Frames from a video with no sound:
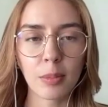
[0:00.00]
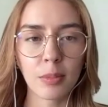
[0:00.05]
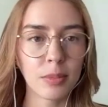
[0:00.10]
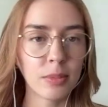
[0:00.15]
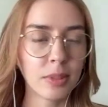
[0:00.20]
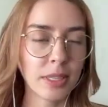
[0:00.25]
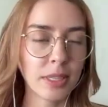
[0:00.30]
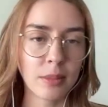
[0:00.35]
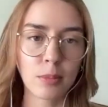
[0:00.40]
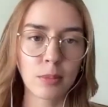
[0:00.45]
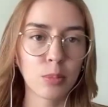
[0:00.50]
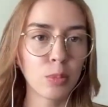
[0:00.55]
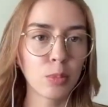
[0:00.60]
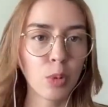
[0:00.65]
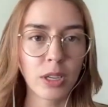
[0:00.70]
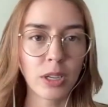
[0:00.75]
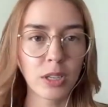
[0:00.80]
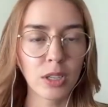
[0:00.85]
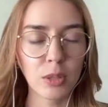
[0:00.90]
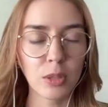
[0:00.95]
like
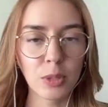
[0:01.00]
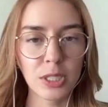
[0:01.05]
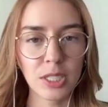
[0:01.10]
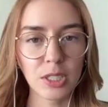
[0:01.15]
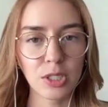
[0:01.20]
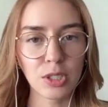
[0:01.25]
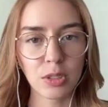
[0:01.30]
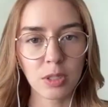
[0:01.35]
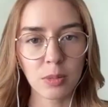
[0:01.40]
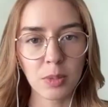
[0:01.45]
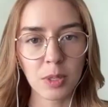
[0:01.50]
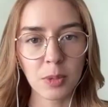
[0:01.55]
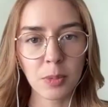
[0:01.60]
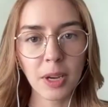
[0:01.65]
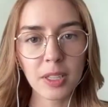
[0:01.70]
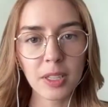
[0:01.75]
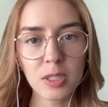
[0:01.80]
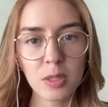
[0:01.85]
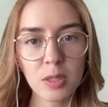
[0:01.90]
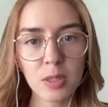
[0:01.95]
what could potentially be
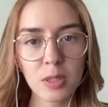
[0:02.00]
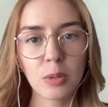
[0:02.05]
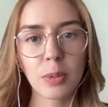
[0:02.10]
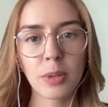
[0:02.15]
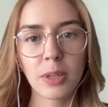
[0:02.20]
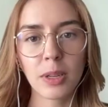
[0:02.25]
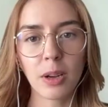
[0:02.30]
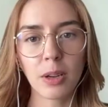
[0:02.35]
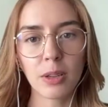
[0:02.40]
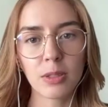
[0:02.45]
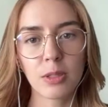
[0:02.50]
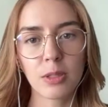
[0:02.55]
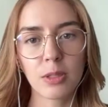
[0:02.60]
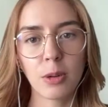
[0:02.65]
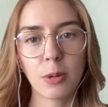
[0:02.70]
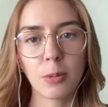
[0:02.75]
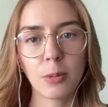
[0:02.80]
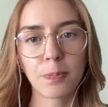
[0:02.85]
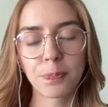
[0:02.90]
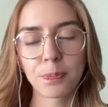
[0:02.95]
possible, but also